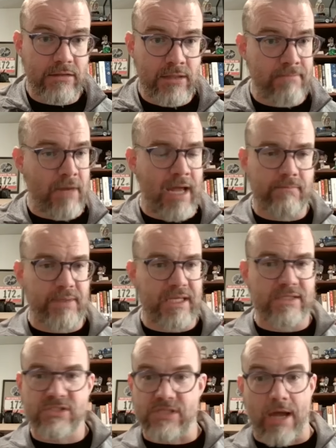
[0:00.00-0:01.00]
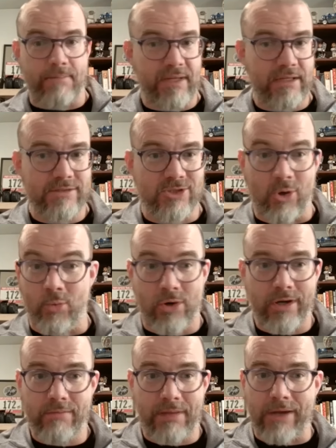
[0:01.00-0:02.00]
it might be stop it, don't
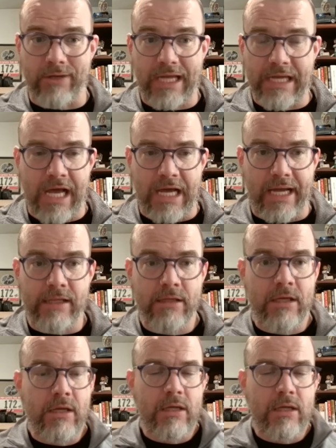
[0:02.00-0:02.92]
worry about AI